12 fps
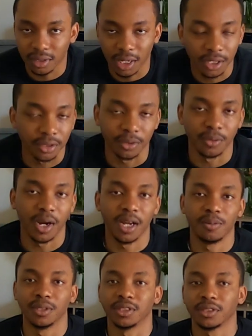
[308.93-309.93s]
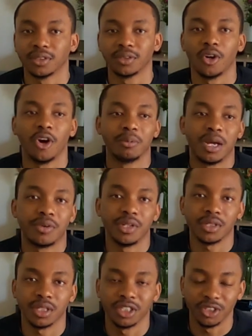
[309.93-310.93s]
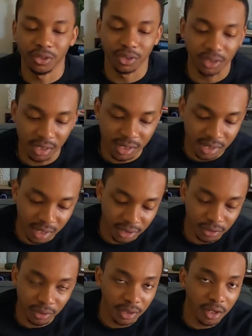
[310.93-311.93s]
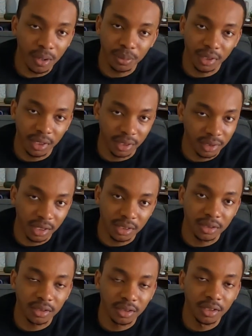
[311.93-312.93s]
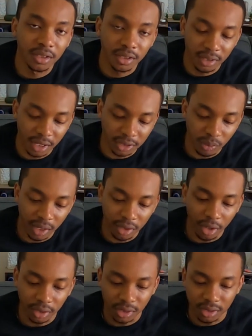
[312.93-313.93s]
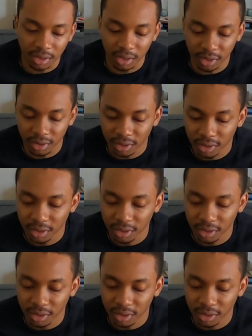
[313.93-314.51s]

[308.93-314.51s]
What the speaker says: I don't know why, but all my research shows that SNELL is really up there, and that's why I got this lid.